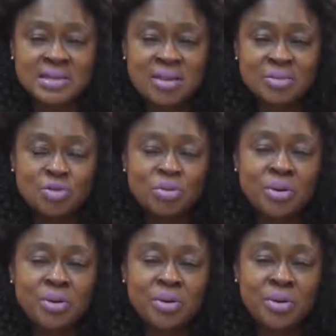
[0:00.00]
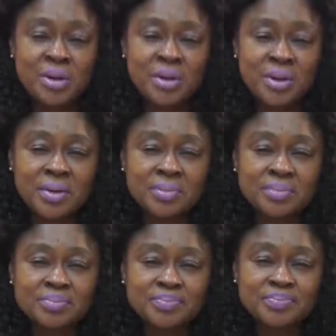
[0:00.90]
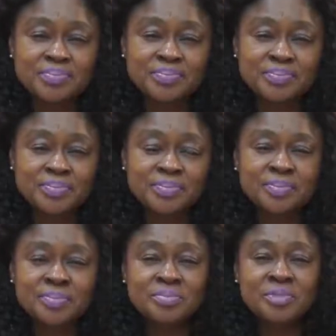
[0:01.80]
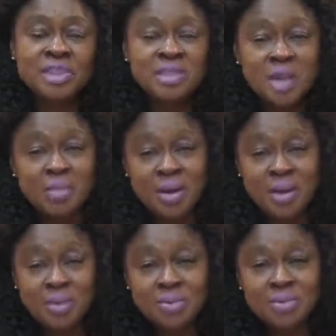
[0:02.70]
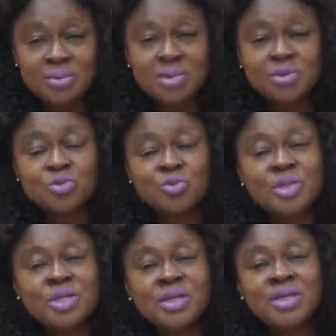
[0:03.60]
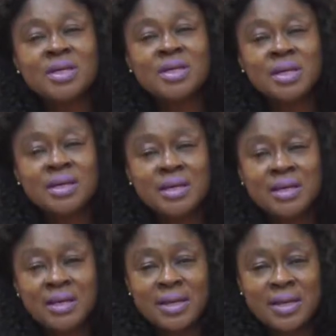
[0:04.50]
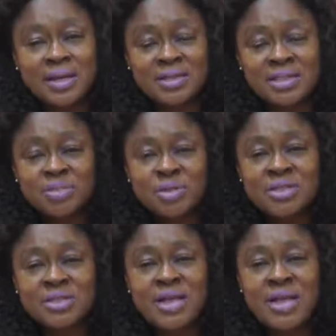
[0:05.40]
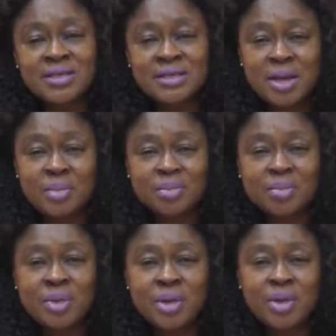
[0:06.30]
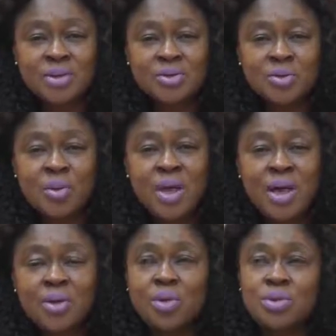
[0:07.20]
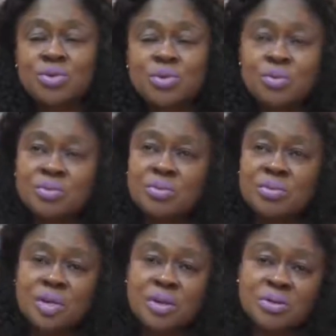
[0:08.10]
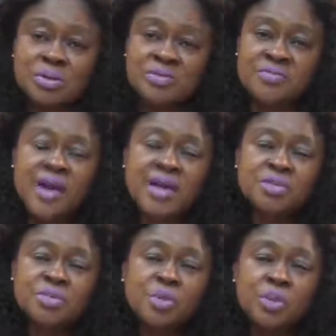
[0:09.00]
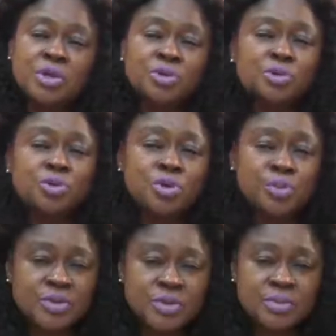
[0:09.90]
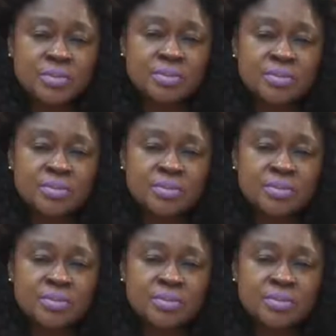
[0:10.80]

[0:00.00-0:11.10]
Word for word: exams will be redone again. This time around, it will be a CBT exam. So we are going to divide people into groups,